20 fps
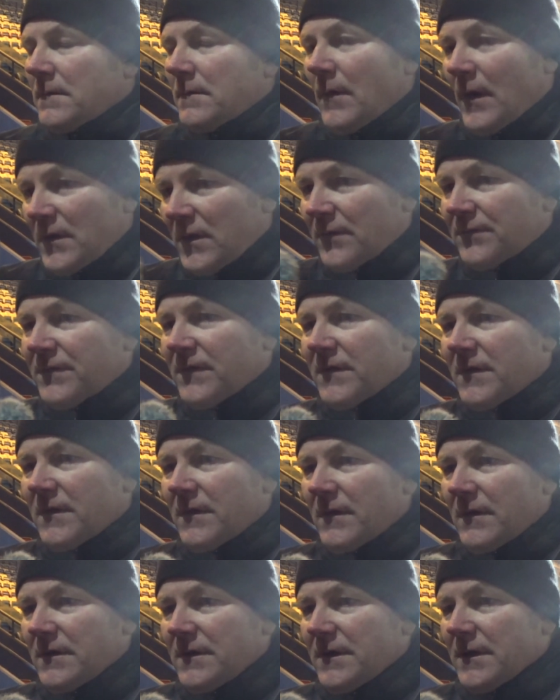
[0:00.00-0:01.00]
Well, I'd love
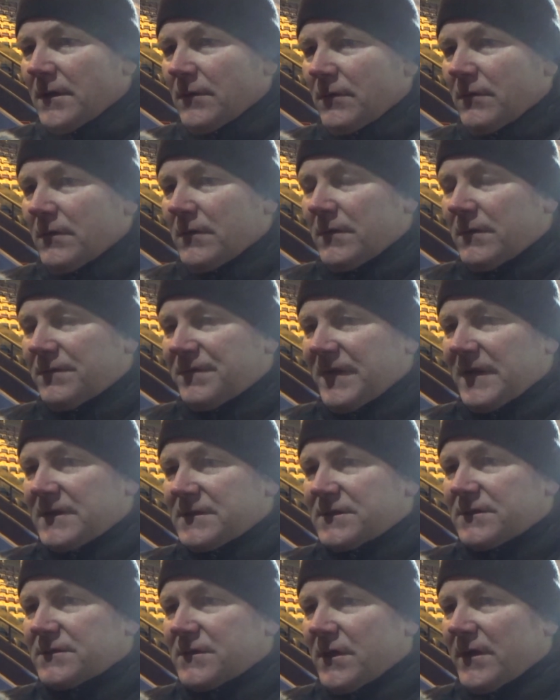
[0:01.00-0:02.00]
the
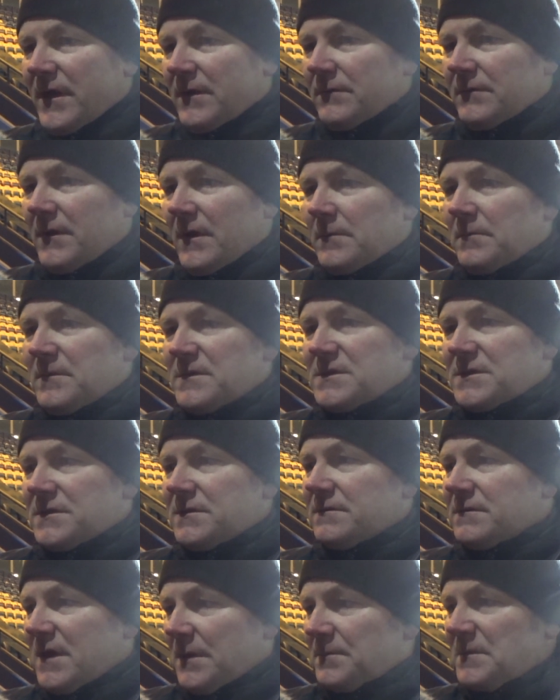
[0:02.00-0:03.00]
fans to turn out in numbers
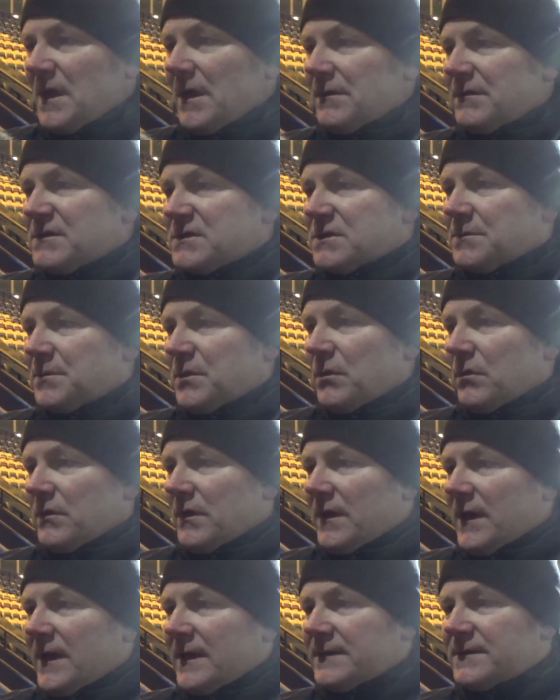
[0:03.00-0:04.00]
and come down and support
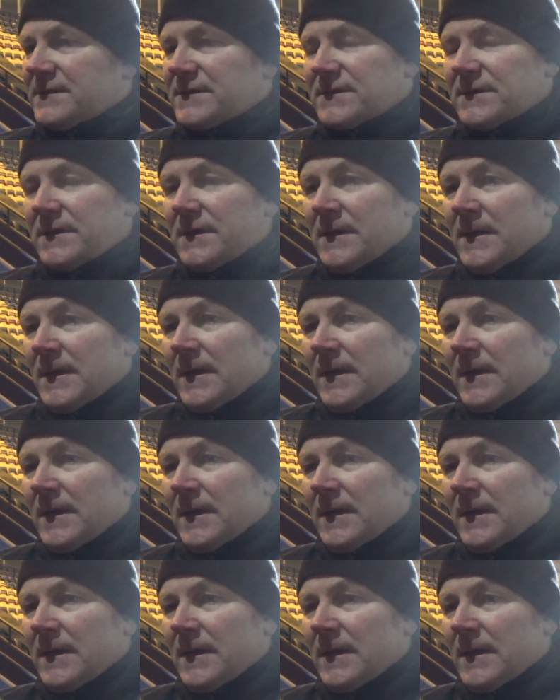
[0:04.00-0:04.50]
the lads.